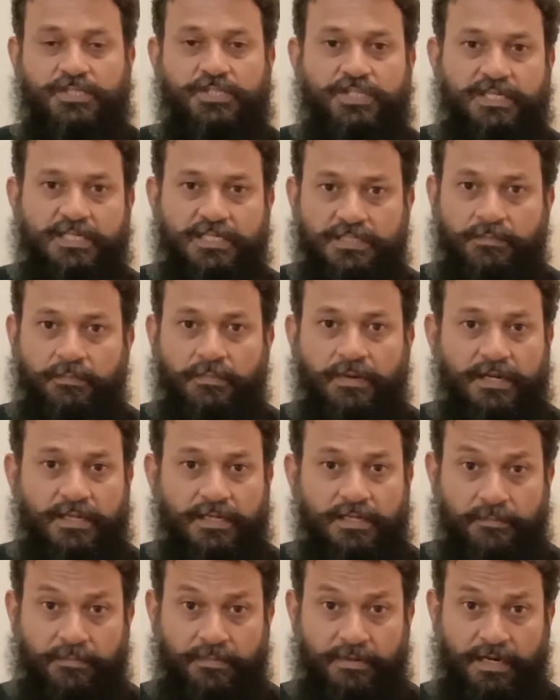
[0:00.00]
she is
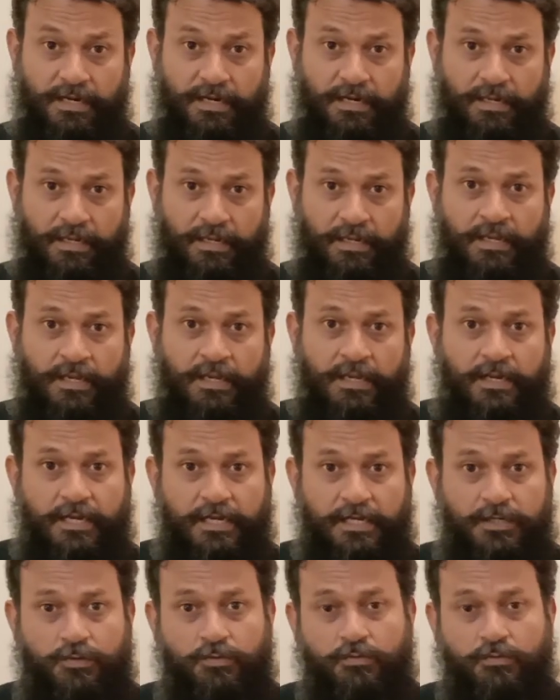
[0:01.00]
Maryam Ridley. In